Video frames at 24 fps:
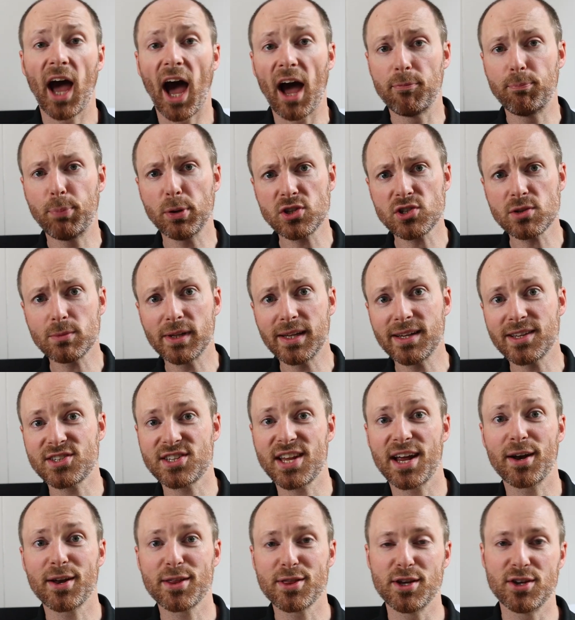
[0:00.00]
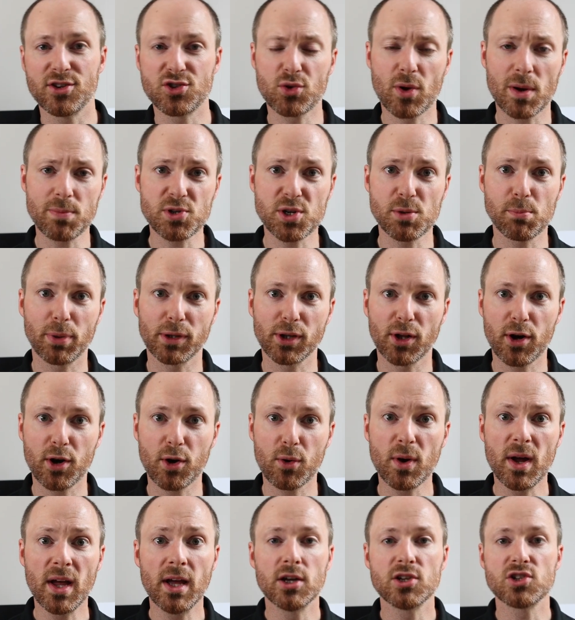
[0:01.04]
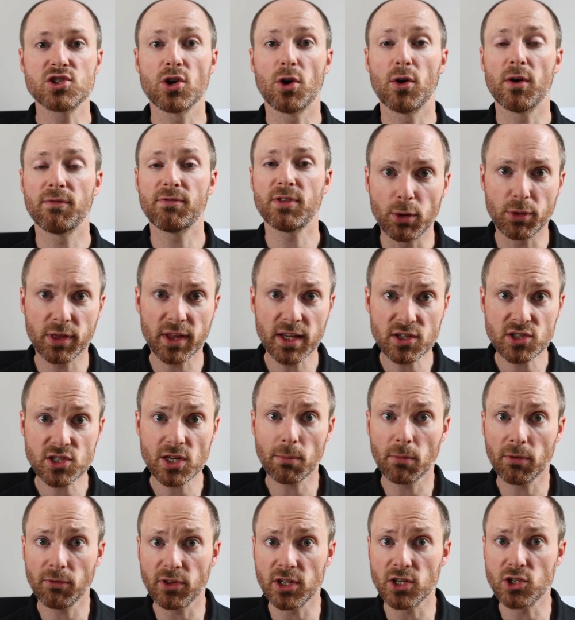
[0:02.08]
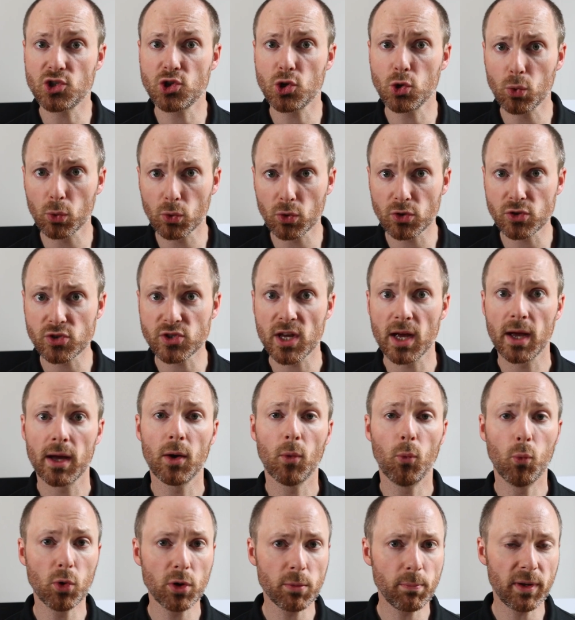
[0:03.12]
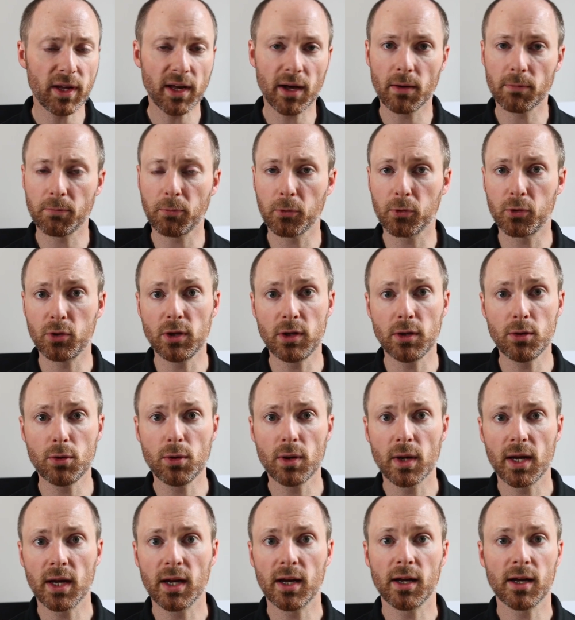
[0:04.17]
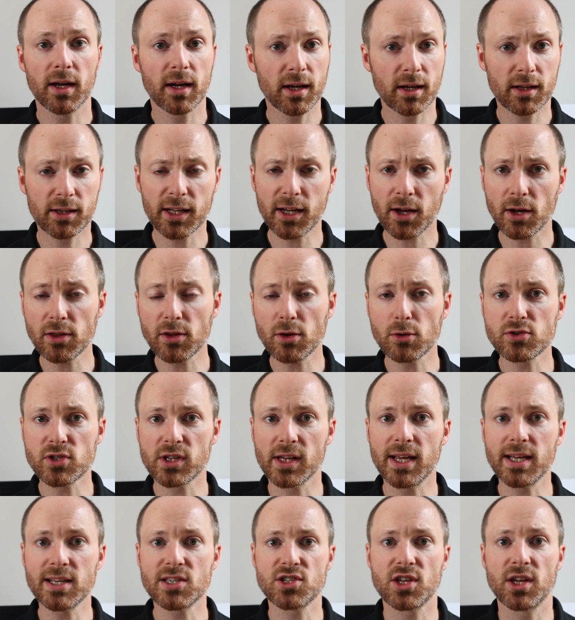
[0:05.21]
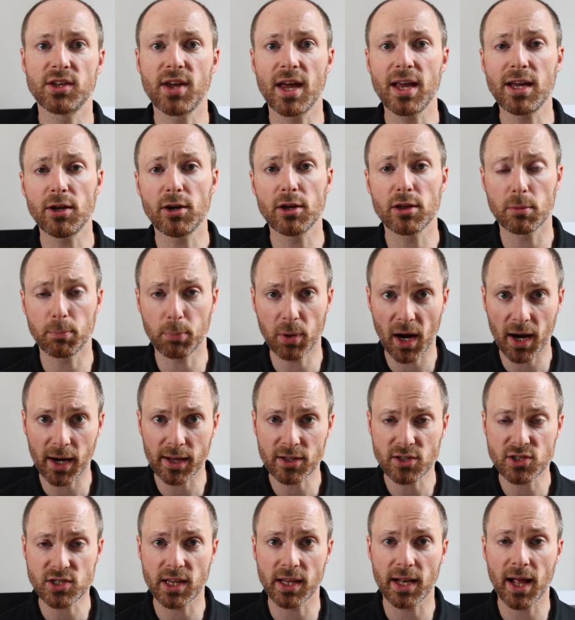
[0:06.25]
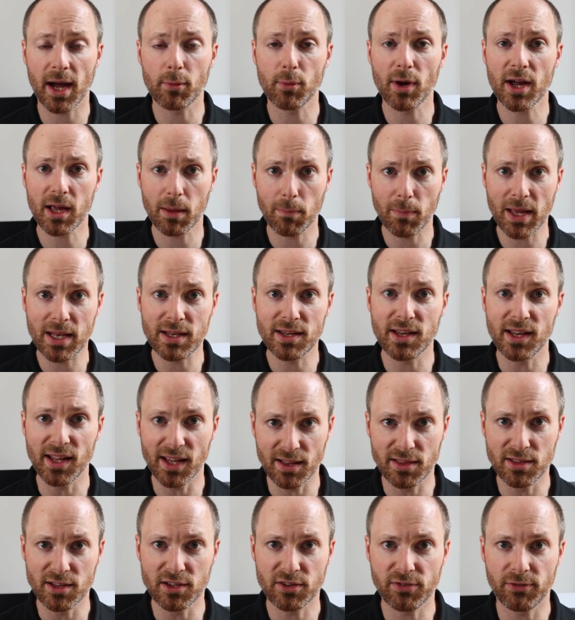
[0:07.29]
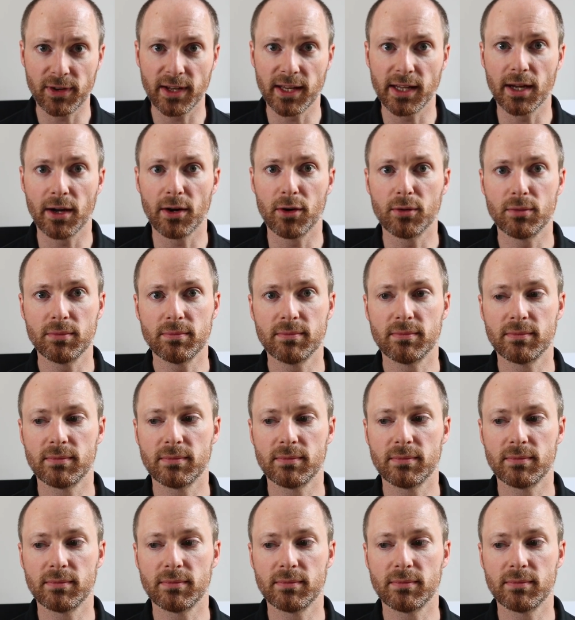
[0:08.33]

I put some links down in the description below, so if you think some of these tools would be helpful to you, click on those links to take you to the products that I recommended in this video.